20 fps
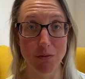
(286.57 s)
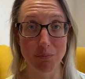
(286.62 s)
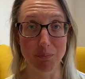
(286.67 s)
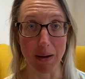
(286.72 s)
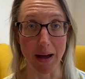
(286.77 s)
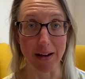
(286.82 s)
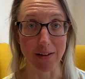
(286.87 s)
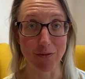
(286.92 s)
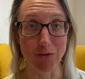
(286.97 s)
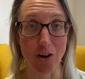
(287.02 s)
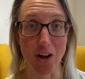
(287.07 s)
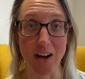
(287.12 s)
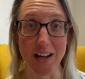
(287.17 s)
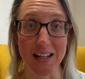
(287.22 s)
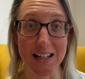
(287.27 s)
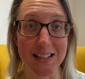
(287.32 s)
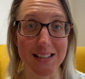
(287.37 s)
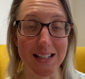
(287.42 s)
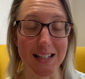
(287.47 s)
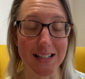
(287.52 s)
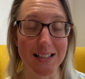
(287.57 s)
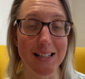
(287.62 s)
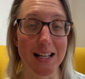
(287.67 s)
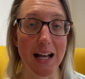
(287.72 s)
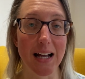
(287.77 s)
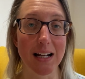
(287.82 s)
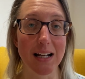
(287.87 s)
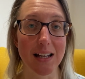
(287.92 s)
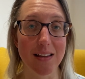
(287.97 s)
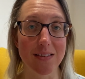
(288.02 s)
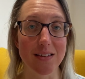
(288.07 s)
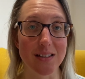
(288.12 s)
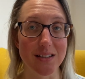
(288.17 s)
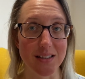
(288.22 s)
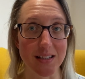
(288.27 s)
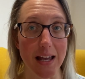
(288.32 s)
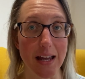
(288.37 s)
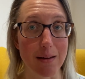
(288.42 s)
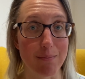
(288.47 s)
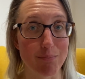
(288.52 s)
pec fly. It's exactly the
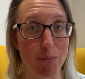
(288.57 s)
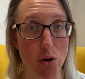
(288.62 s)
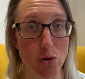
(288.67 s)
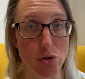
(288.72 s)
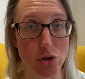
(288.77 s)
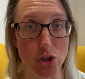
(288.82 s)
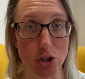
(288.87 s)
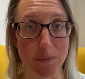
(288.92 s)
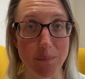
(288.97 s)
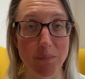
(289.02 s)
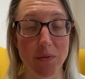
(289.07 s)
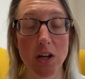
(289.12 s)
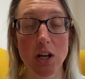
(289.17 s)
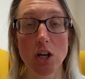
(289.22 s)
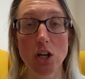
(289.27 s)
same motion.